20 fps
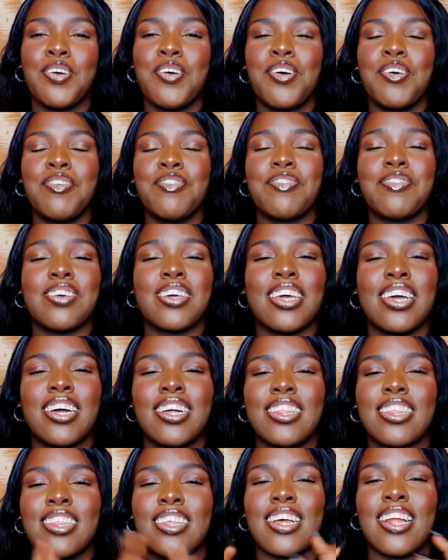Don't
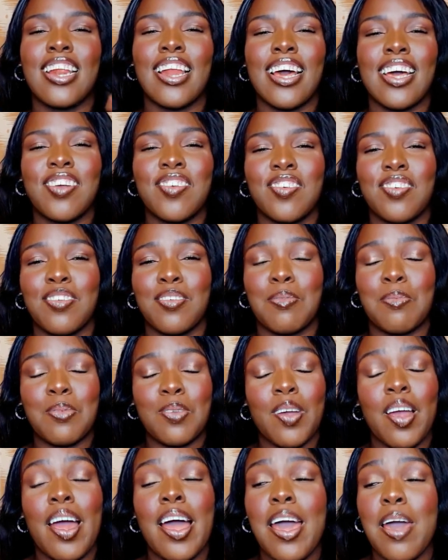forget to like, share,
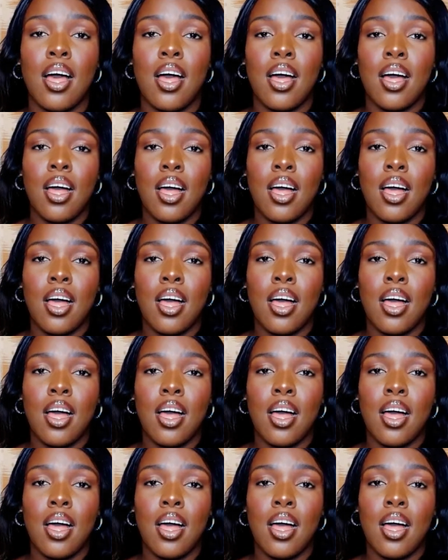subscribe,